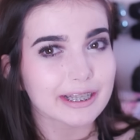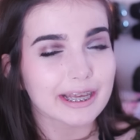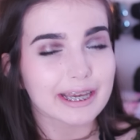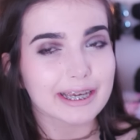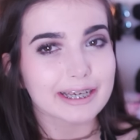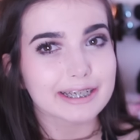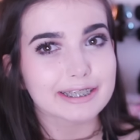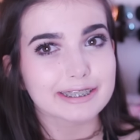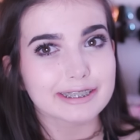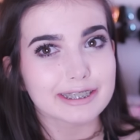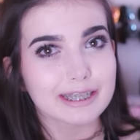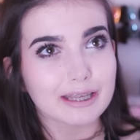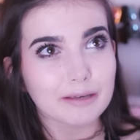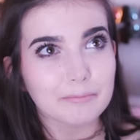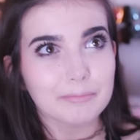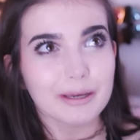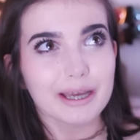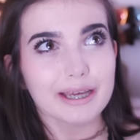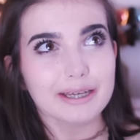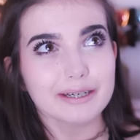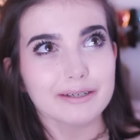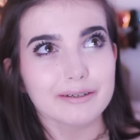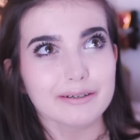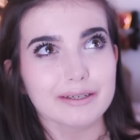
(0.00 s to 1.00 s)
Like
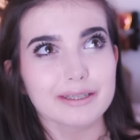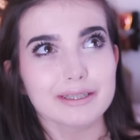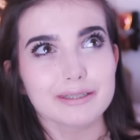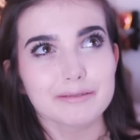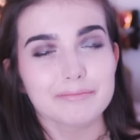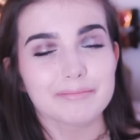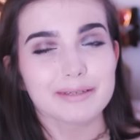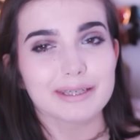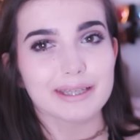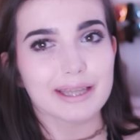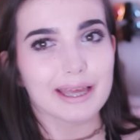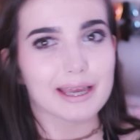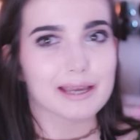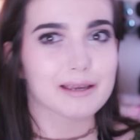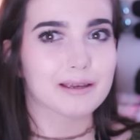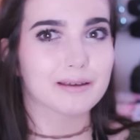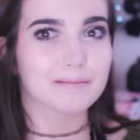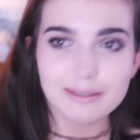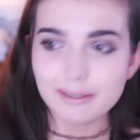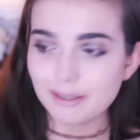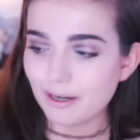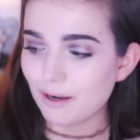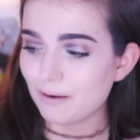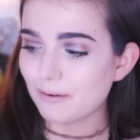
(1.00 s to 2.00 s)
senpai noticed me, like,
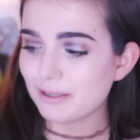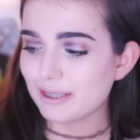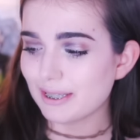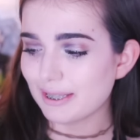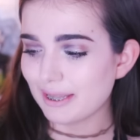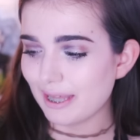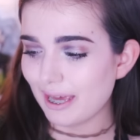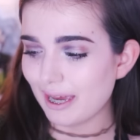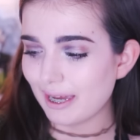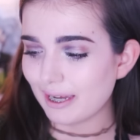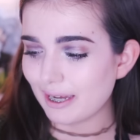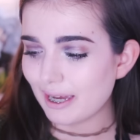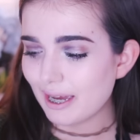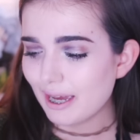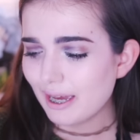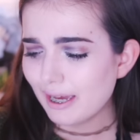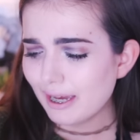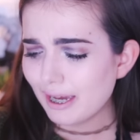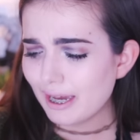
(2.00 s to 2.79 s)
you know, it's a thing.